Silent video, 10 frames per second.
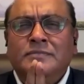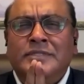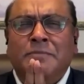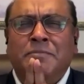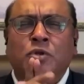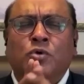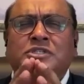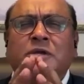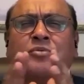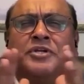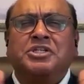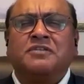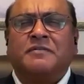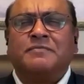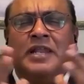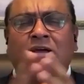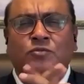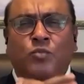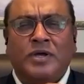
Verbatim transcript: There'll be no separation from the loved